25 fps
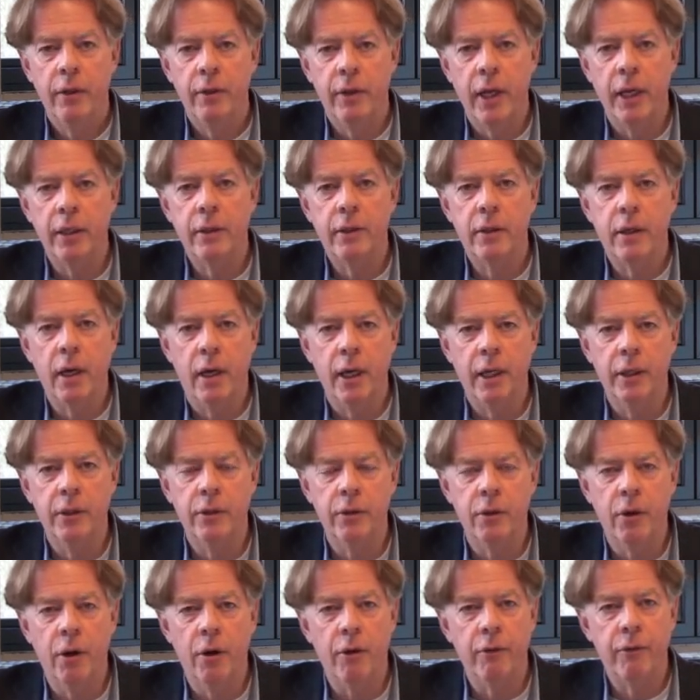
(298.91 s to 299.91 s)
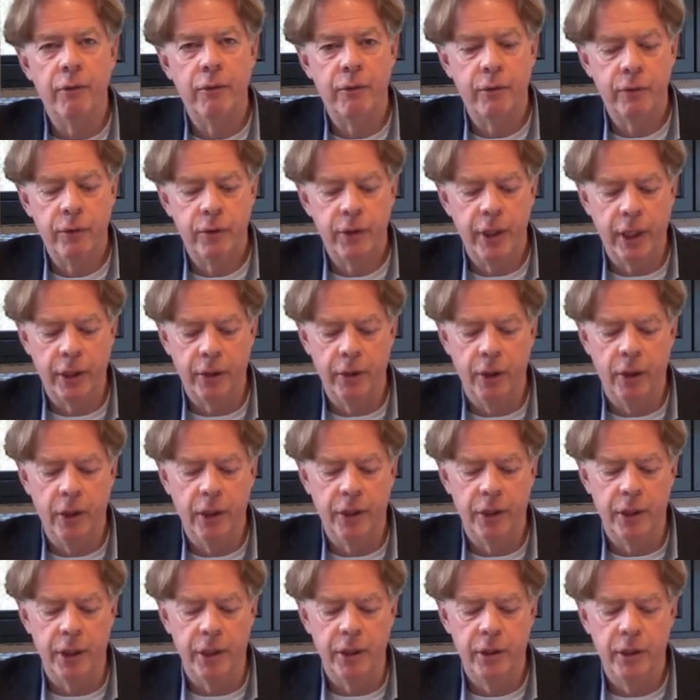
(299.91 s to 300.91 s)
that kind of
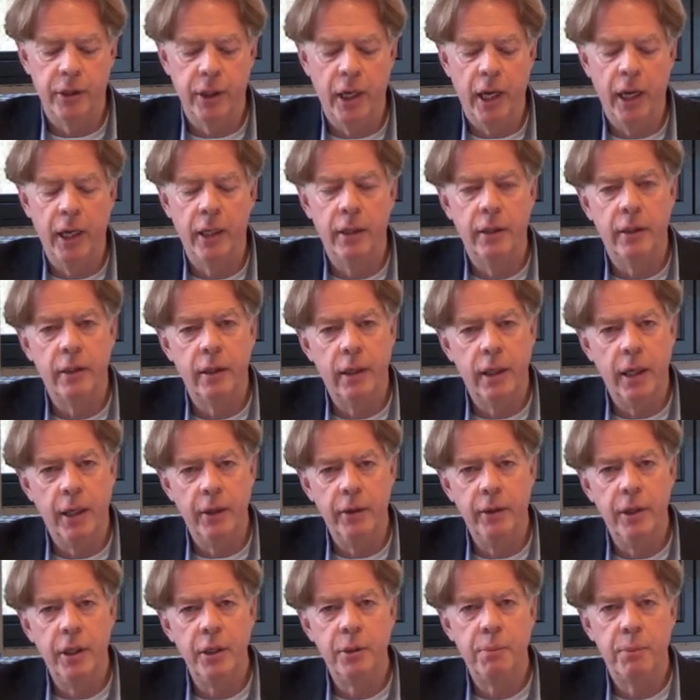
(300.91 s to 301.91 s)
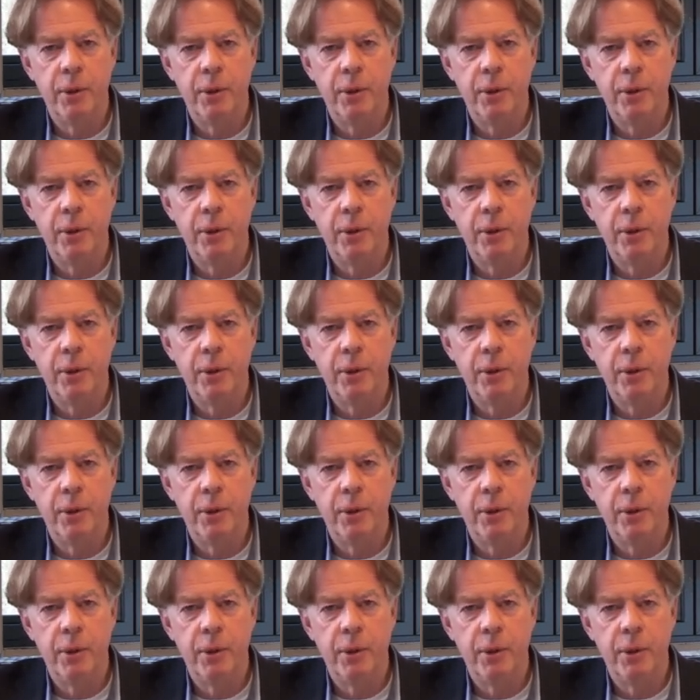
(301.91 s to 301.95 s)
technologies. And in this